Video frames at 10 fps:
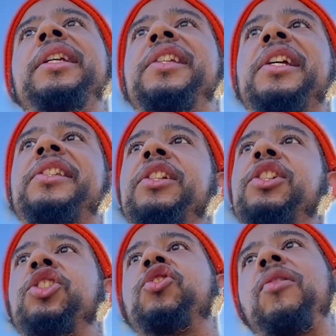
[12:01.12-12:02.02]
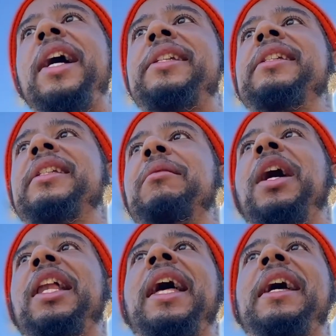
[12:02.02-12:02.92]
It's just the distractions
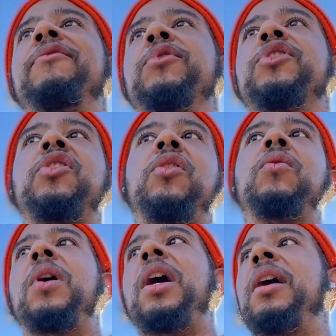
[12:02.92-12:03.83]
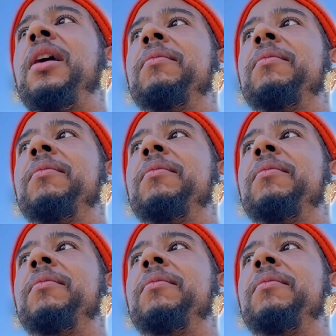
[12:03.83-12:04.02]
in my life were so,